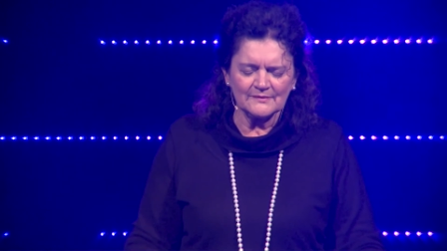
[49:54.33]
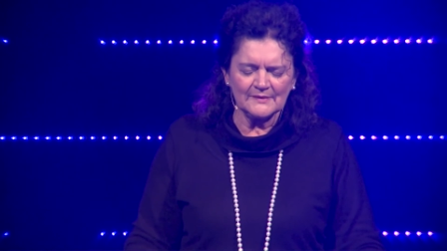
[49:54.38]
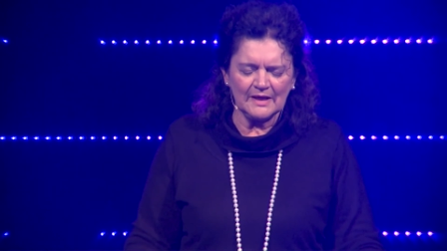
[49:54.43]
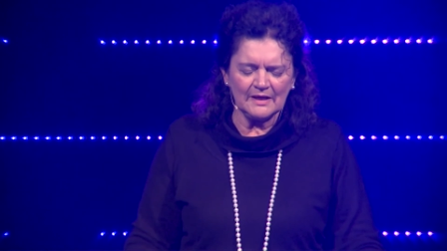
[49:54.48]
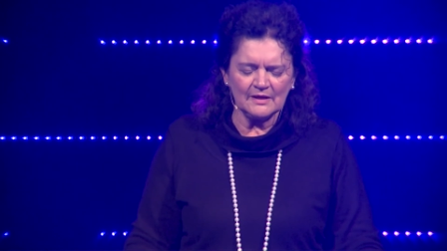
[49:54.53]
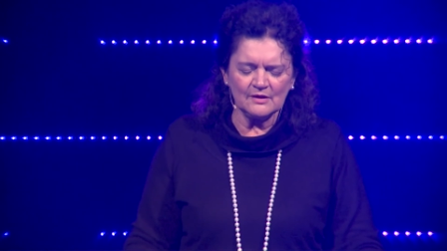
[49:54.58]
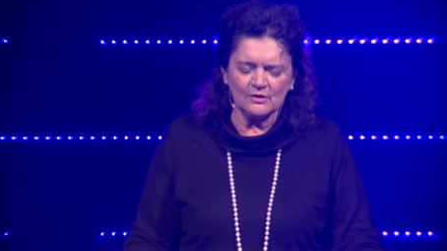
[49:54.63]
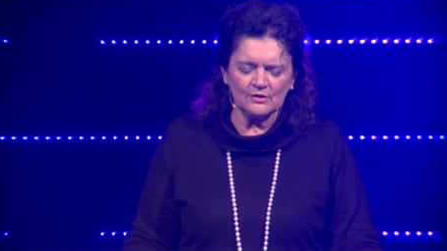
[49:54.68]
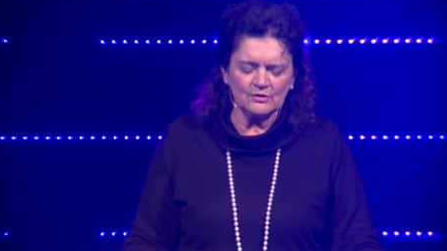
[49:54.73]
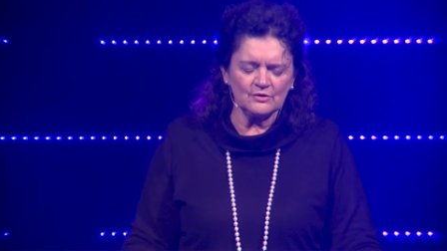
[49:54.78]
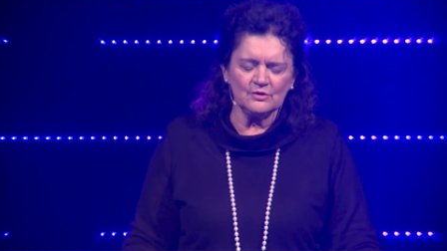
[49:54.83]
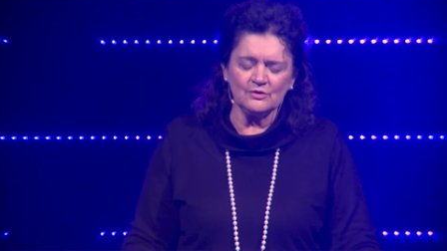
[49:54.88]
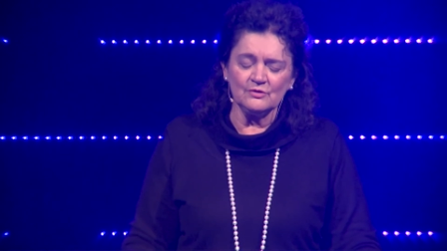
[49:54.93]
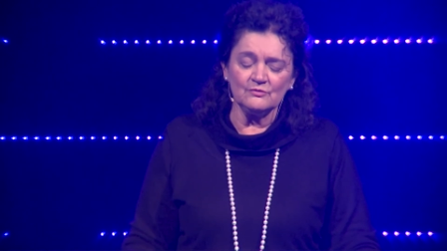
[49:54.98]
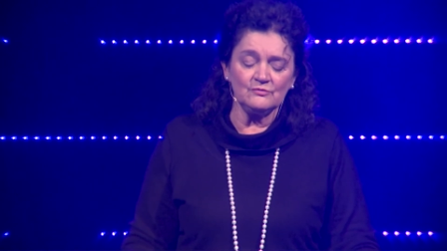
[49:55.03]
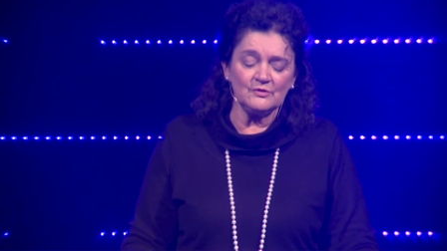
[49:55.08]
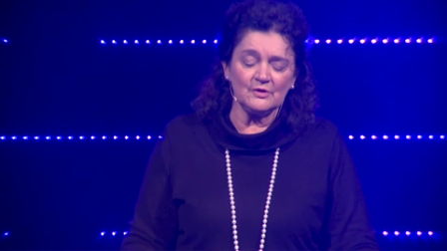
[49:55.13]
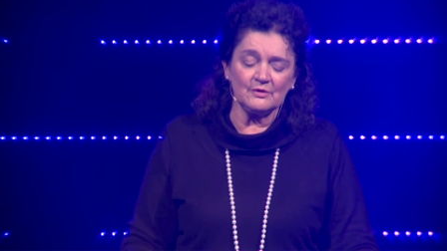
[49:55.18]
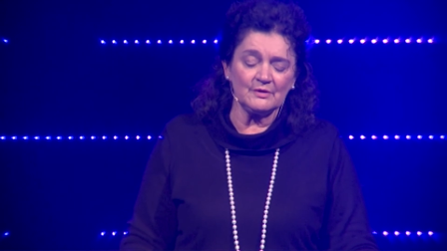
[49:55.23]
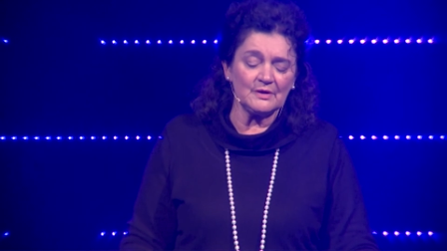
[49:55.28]
And on her
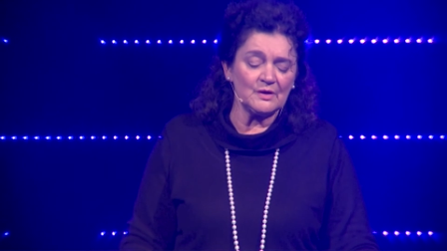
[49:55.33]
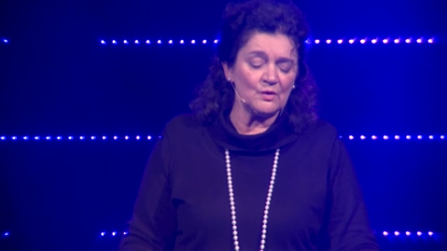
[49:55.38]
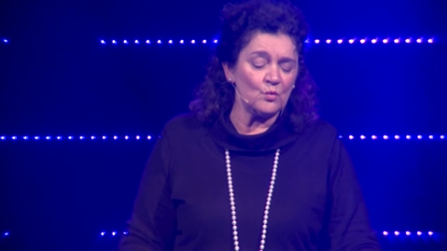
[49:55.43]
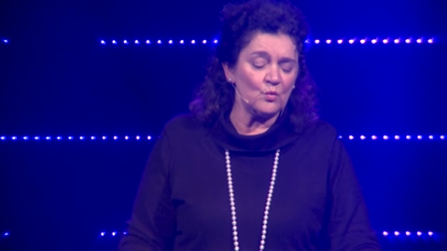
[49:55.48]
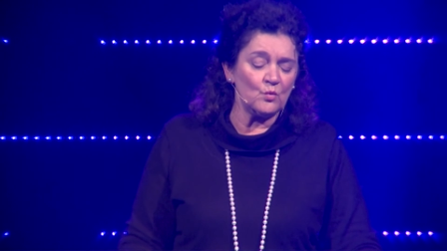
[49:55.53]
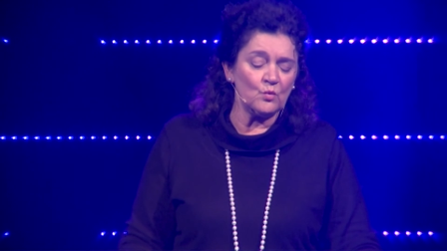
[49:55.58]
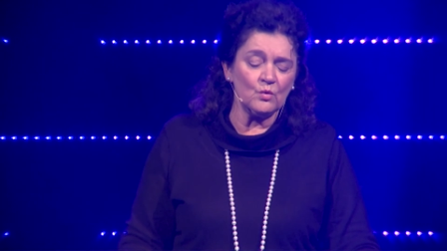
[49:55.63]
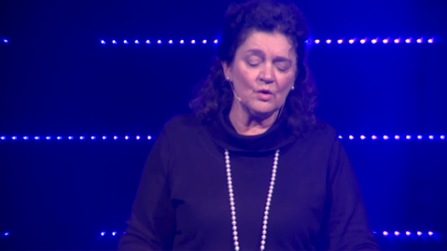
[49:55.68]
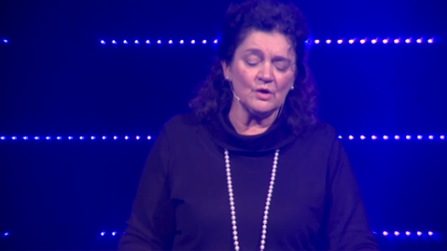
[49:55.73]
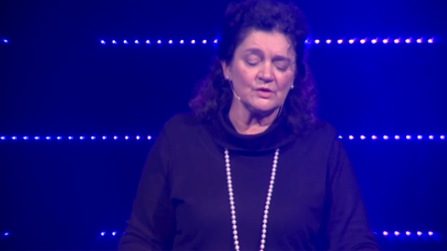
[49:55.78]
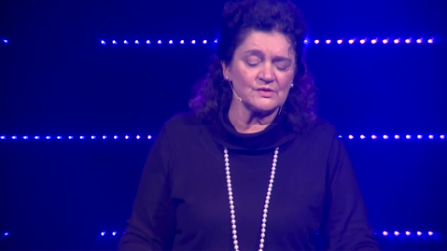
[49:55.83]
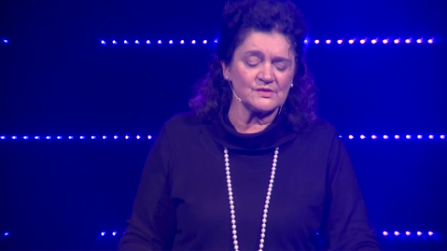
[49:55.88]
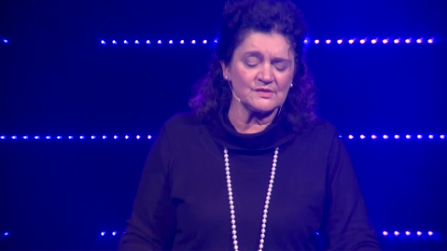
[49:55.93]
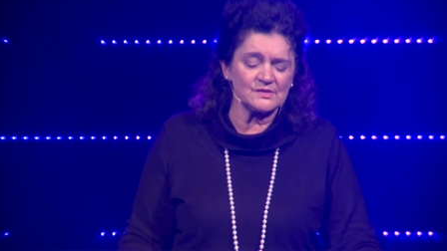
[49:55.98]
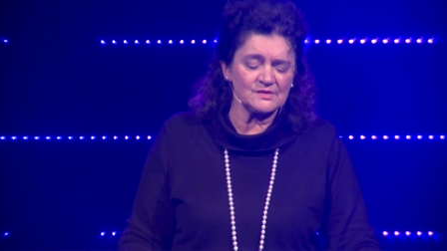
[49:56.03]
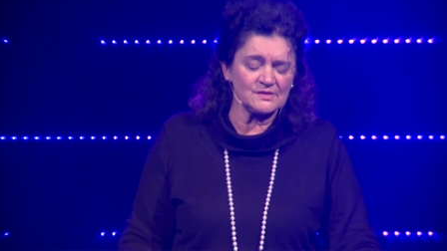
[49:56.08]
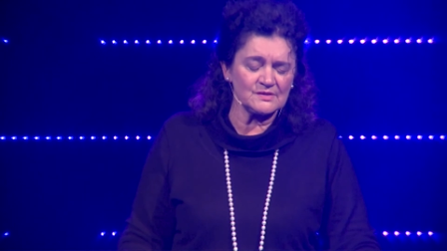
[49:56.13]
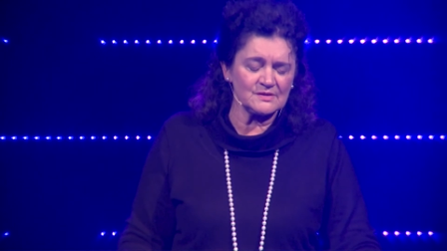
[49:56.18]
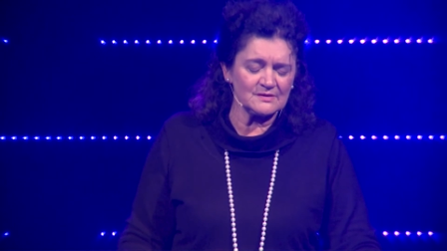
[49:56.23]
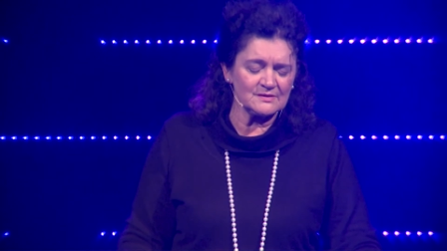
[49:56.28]
very
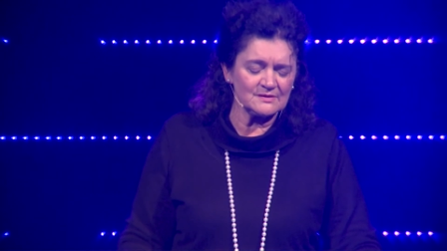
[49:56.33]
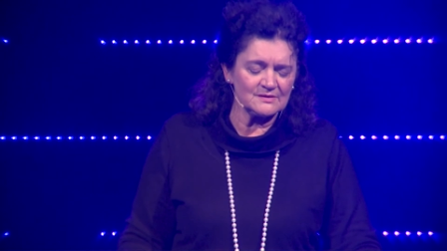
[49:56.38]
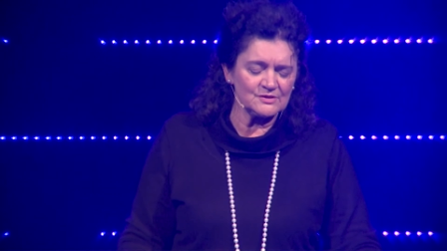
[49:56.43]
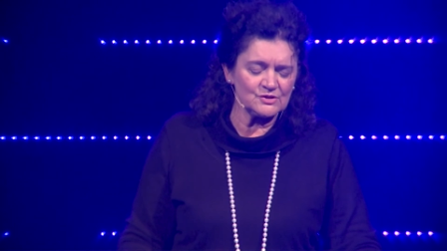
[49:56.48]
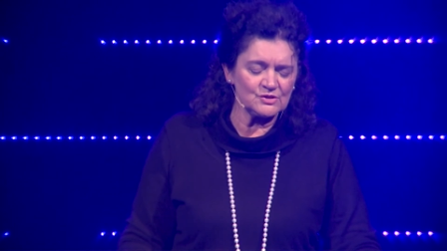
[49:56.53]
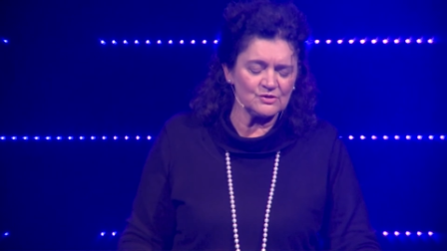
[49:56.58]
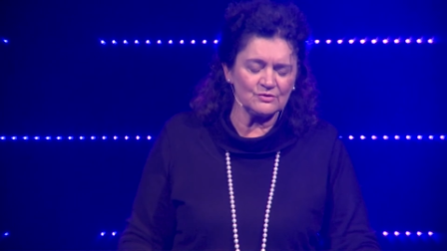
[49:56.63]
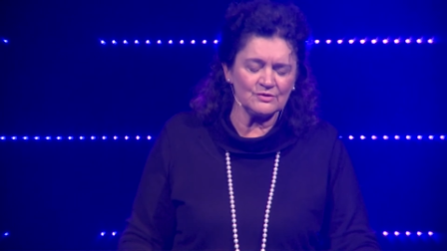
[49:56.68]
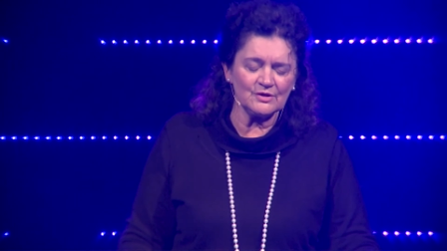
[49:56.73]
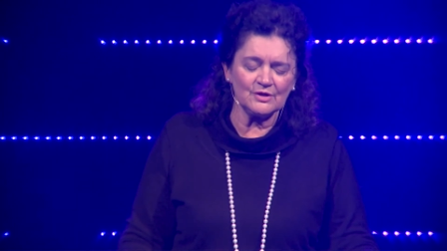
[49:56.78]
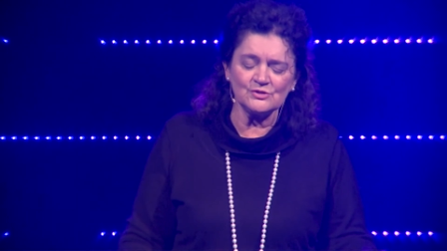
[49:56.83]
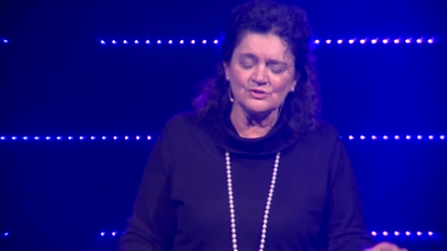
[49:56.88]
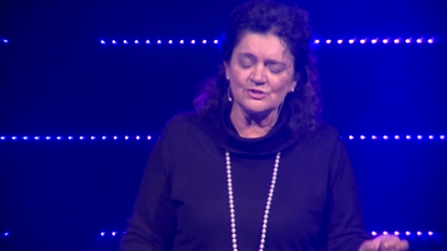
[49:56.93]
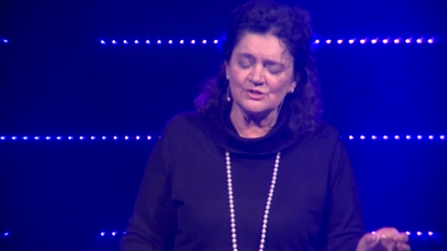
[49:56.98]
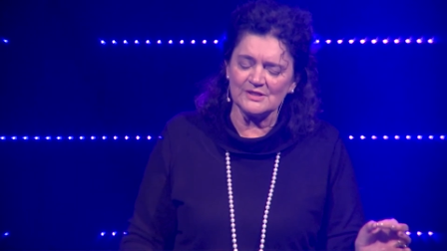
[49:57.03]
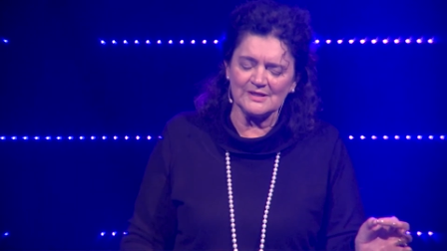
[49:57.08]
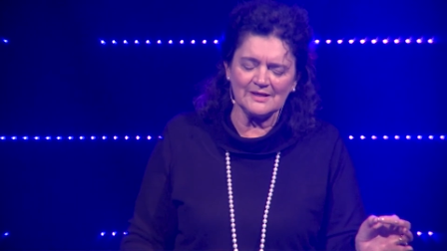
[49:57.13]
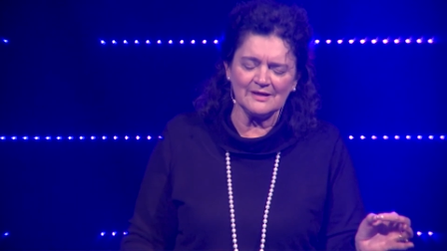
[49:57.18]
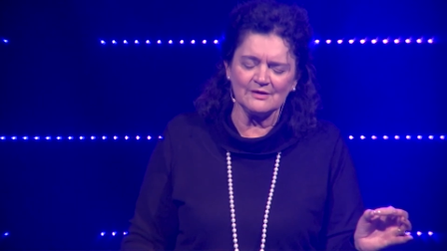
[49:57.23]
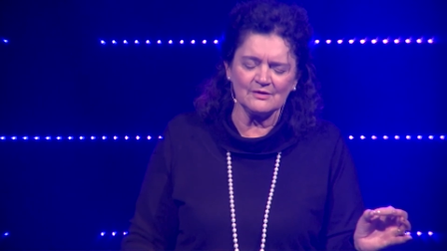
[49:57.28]
worst, she'll know
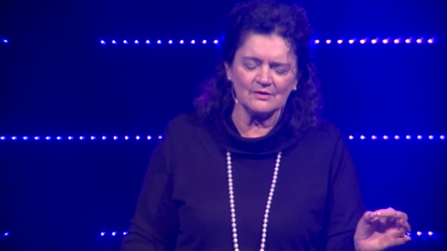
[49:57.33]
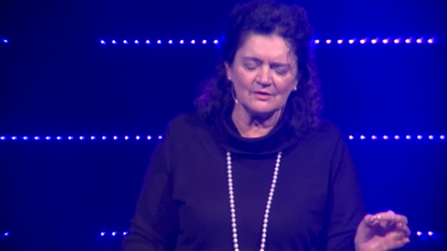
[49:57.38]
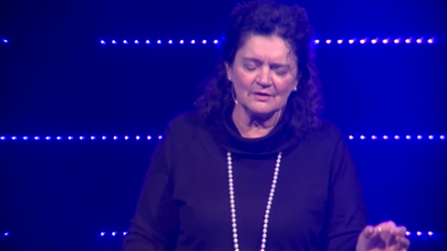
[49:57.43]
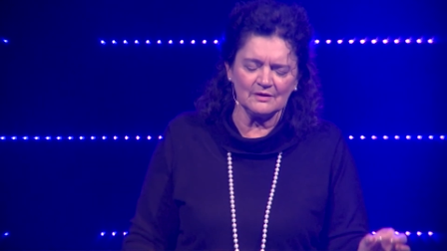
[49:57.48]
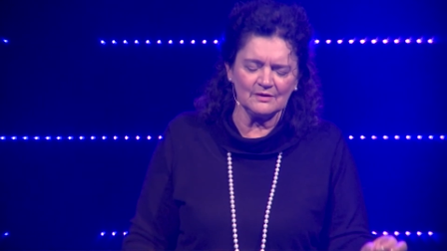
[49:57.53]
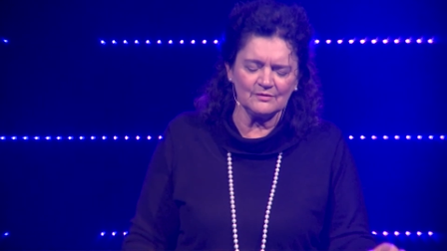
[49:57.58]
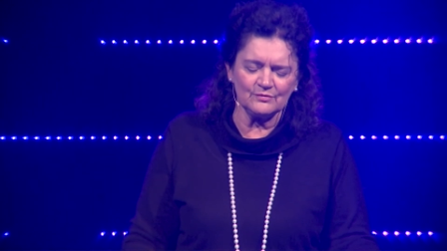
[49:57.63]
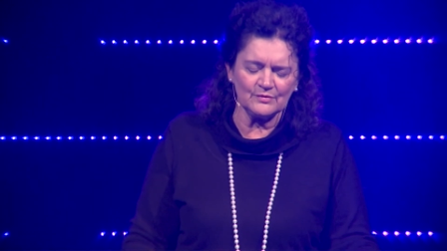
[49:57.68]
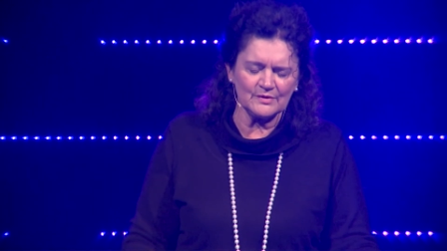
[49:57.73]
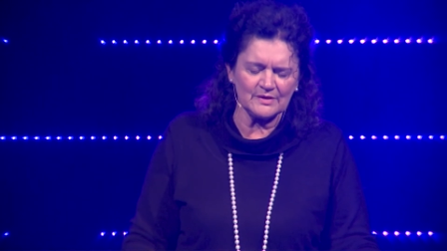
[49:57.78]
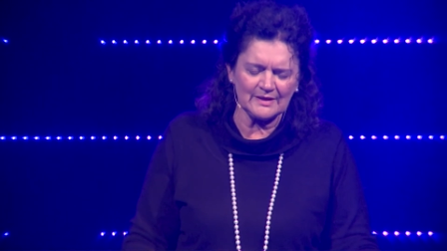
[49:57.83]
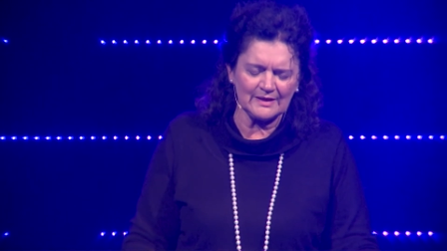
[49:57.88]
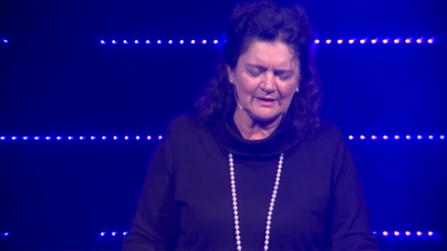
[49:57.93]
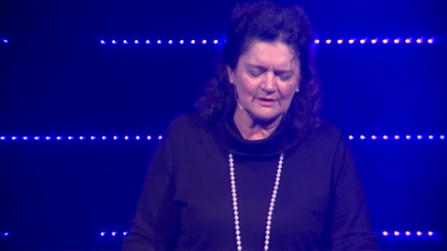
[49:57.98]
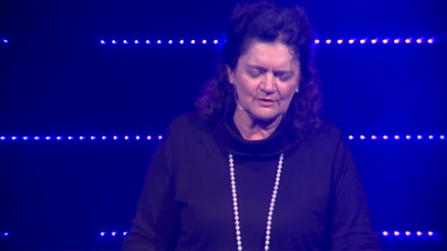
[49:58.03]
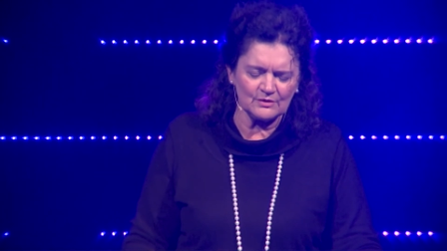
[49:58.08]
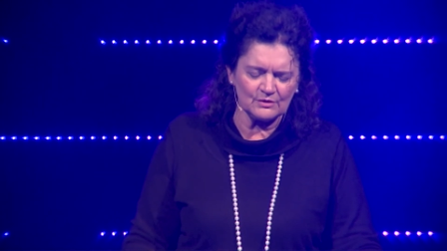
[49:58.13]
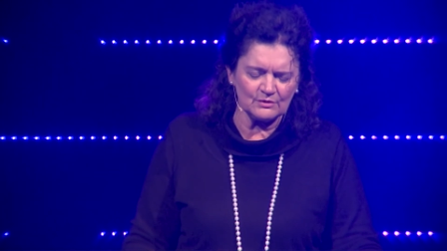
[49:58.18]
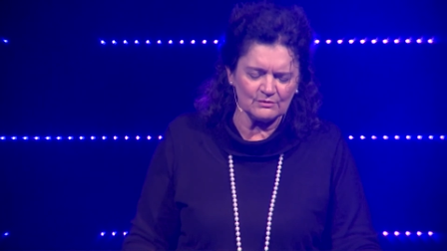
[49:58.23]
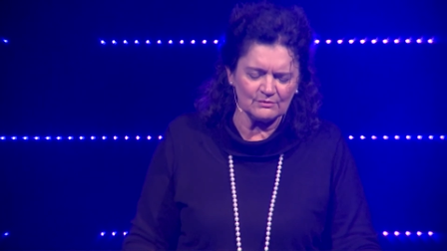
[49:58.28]
she cannot live without
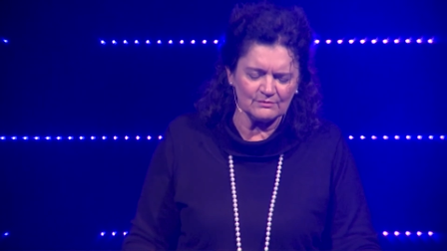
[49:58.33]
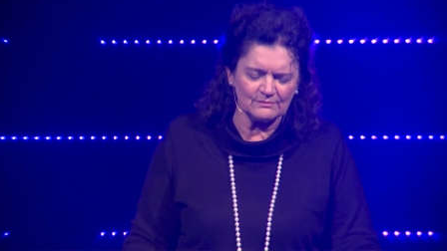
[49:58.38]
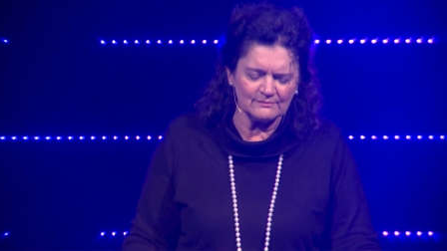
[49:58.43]
you.